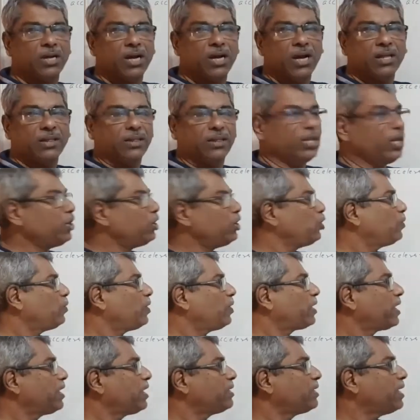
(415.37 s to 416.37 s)
Then you will
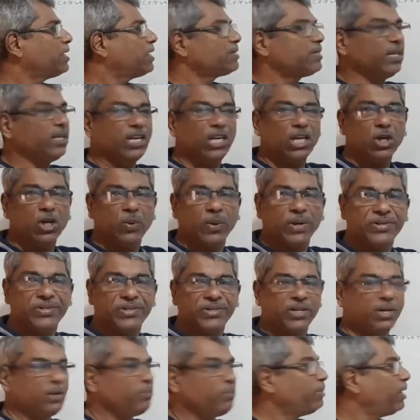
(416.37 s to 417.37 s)
write as an equation
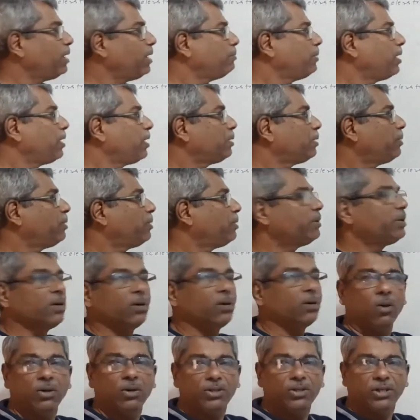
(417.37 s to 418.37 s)
by multiplying the
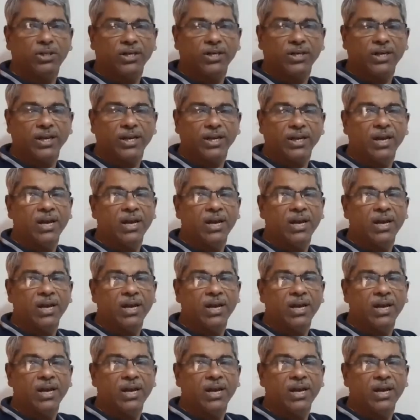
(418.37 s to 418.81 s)
constant K.